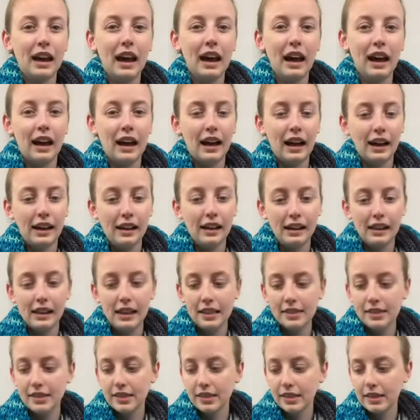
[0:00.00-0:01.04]
I
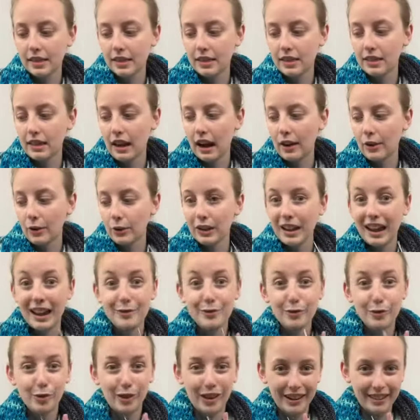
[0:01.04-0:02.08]
only have
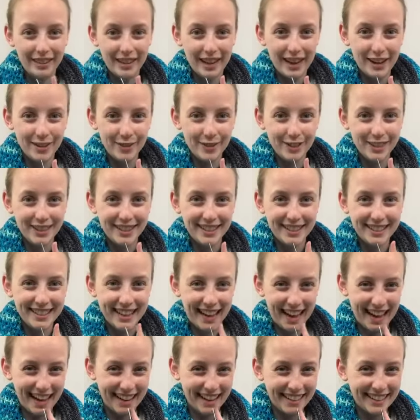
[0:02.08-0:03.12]
one left
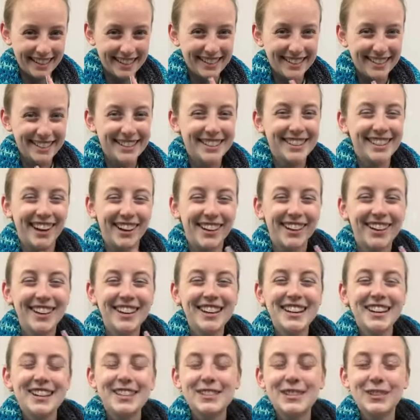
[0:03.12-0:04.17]
to edit, so
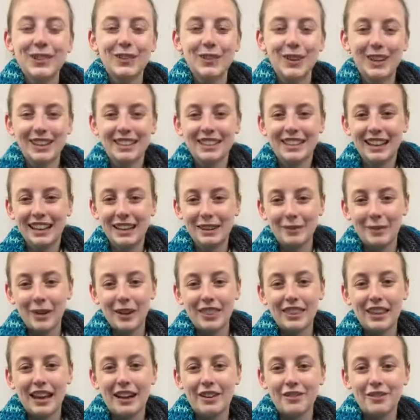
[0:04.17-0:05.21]
super excited about
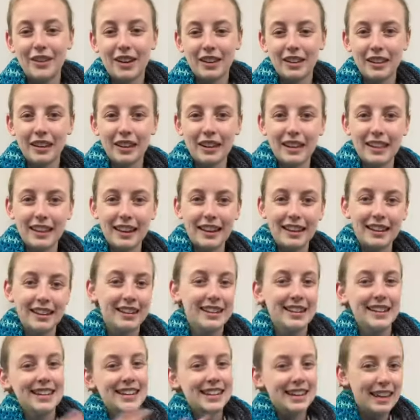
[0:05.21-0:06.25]
that. Finally, like
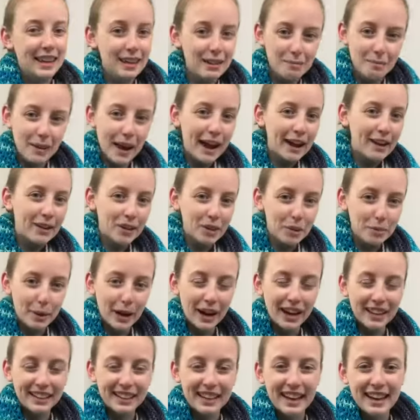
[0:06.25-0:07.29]
getting back on the
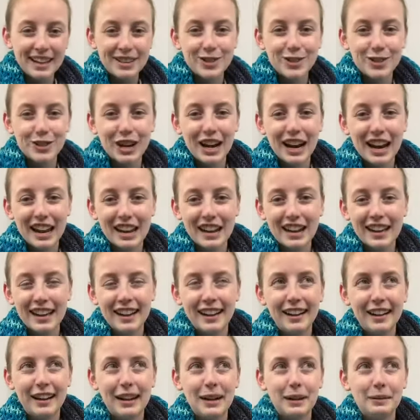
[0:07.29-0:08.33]
podcast train.
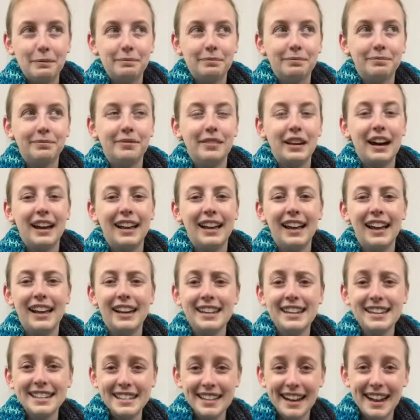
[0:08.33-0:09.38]
I had
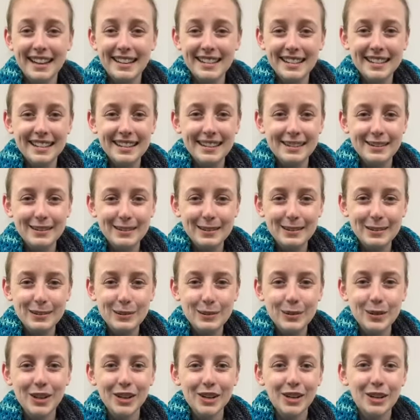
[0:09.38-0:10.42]
intended
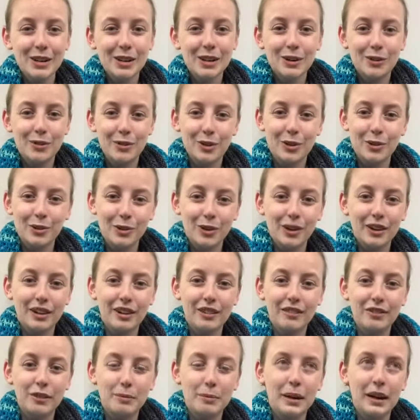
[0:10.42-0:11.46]
to record all
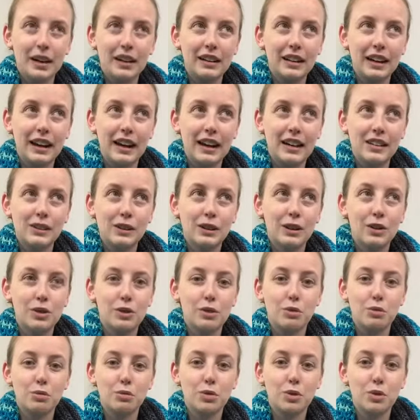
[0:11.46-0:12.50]
of the podcasts
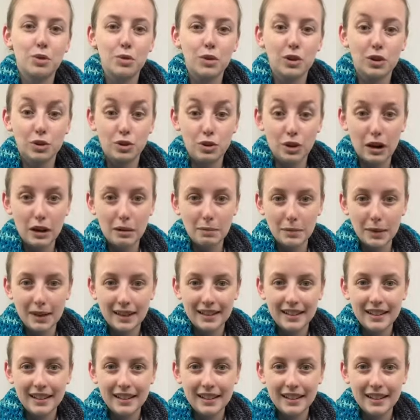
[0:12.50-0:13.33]
through the trip